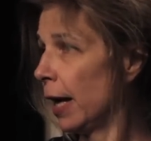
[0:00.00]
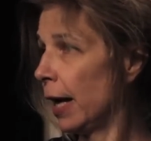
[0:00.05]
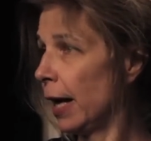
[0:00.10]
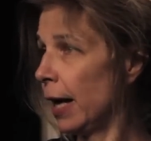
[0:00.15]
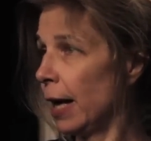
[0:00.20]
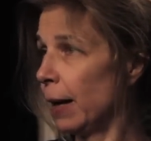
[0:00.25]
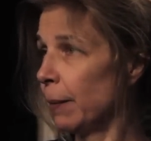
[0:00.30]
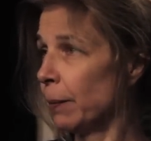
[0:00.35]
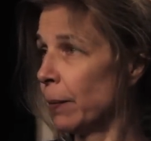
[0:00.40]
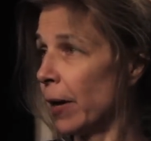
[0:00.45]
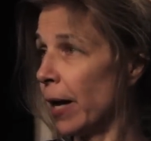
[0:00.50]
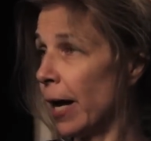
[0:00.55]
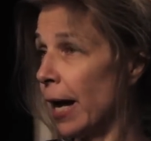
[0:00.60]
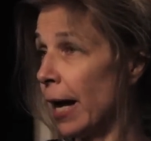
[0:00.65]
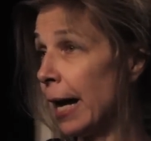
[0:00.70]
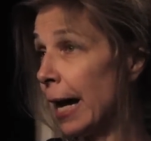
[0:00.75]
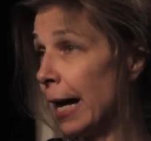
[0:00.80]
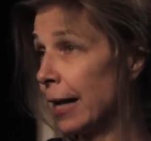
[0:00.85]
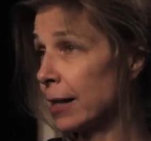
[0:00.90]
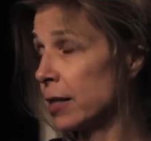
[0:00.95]
And, but I
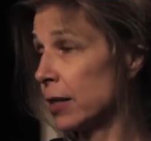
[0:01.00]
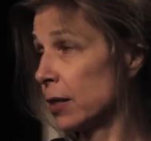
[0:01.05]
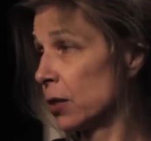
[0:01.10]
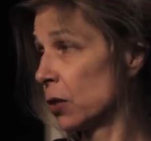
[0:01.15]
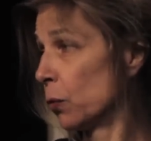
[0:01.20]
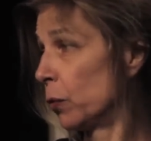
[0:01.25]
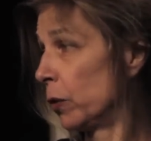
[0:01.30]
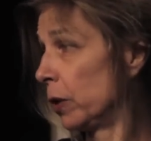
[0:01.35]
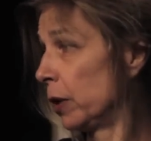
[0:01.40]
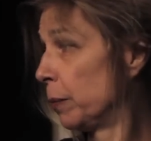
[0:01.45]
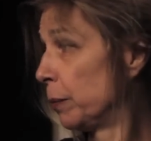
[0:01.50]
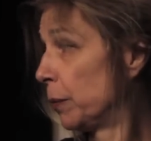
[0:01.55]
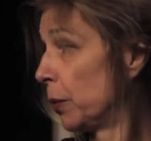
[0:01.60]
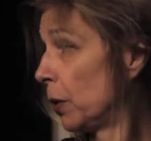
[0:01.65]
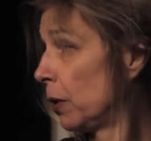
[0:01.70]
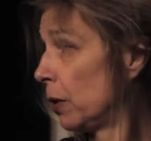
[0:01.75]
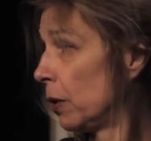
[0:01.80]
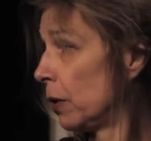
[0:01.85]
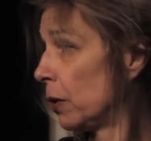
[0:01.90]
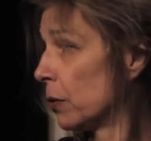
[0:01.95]
had access to William
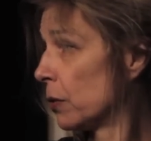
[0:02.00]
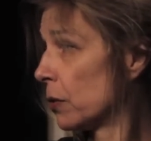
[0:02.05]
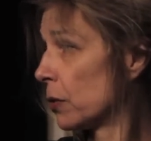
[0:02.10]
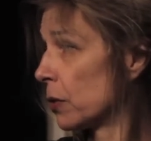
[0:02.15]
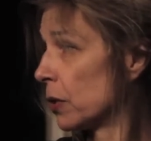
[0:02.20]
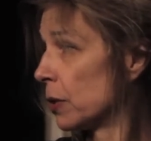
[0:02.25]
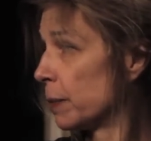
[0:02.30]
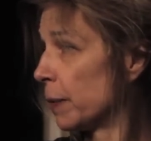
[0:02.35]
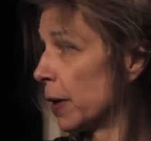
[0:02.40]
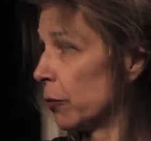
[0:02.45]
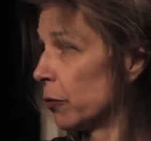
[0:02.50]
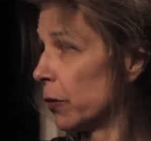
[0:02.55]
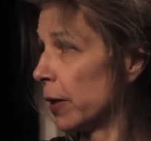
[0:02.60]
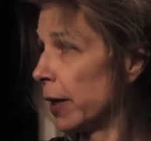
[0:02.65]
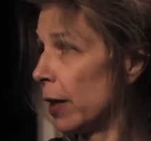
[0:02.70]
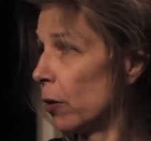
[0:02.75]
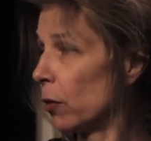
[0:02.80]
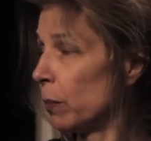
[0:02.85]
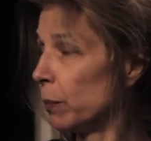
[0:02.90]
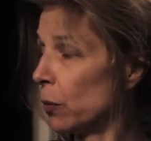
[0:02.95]
Burroughs because my
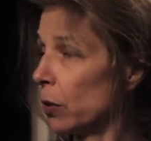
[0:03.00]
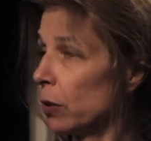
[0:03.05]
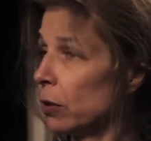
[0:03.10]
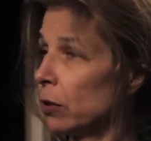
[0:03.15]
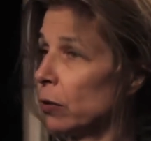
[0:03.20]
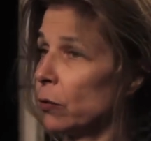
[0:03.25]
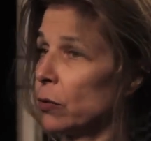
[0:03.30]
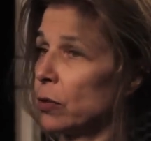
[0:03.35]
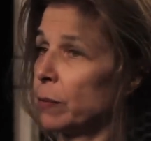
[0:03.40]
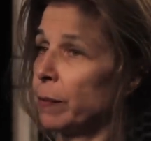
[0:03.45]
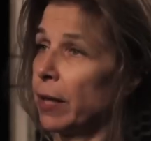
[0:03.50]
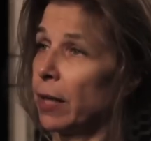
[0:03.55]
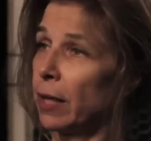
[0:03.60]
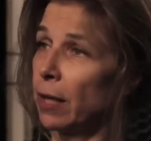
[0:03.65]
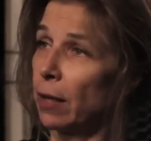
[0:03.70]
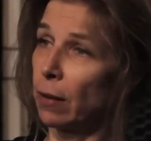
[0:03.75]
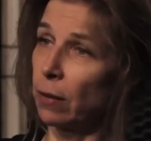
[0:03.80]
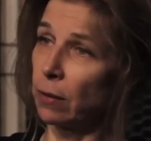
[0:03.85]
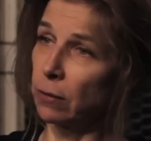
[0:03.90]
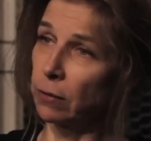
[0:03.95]
friend Howard Brookner was
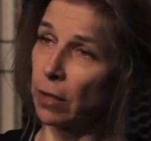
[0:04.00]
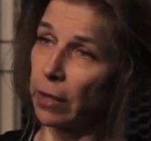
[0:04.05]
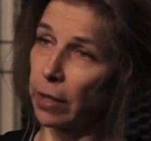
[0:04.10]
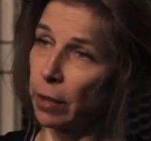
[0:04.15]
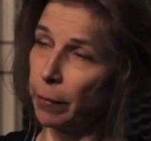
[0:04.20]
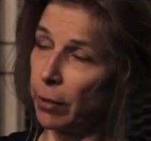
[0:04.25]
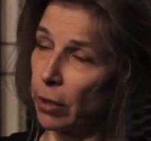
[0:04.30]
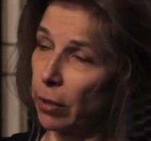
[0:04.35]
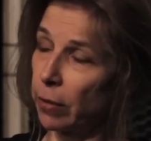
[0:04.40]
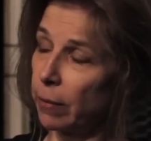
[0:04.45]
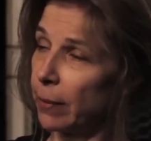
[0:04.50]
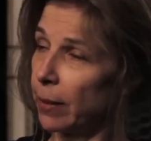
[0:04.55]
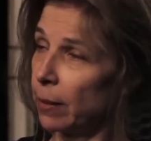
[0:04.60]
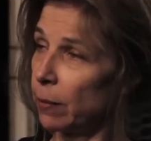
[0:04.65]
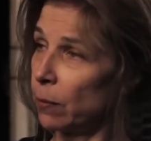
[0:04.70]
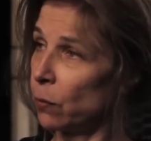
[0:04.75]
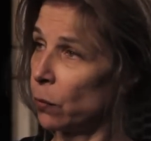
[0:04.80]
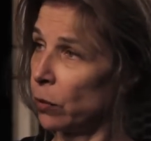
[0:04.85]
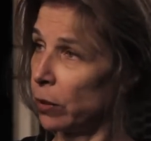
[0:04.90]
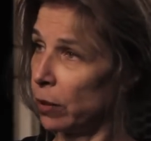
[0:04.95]
making a documentary
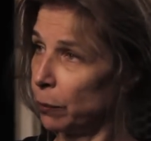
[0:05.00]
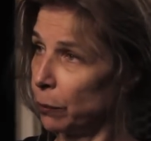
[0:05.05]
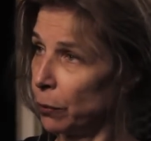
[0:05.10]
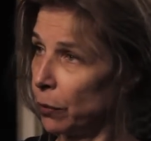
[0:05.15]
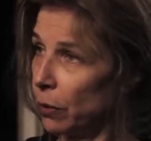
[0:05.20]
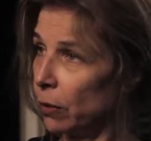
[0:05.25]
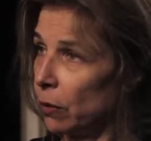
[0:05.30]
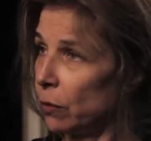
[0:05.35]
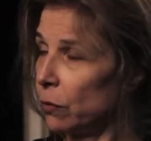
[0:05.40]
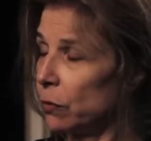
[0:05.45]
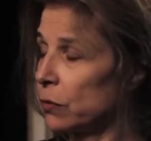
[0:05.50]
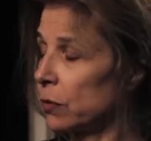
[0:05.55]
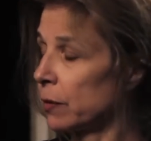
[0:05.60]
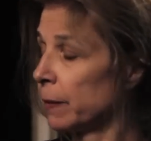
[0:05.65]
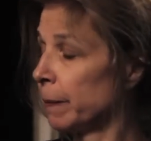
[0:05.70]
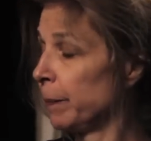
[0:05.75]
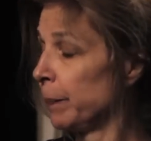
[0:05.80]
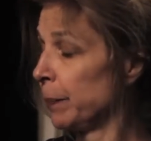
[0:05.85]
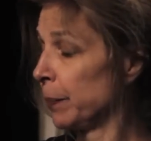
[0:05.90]
about William Burroughs.